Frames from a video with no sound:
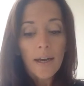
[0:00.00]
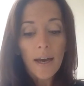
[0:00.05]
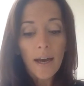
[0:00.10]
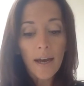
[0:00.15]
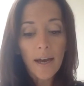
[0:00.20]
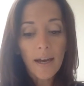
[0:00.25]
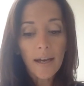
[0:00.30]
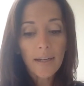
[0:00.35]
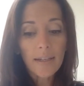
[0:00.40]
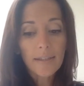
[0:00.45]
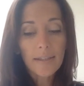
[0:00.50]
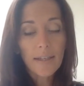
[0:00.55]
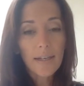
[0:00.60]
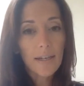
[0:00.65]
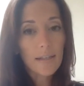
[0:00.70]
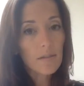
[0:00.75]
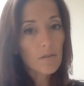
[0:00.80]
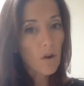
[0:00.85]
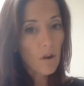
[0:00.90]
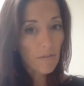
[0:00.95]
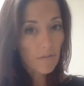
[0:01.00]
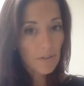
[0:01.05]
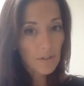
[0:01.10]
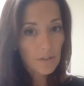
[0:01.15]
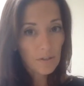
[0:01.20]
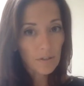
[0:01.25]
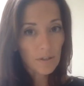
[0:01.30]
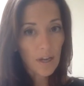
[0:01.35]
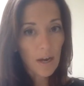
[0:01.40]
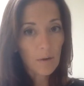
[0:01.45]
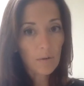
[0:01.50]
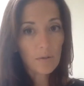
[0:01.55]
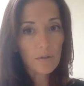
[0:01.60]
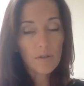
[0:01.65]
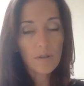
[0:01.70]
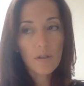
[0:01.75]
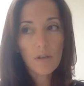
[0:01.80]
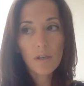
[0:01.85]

and it has not fizzled out.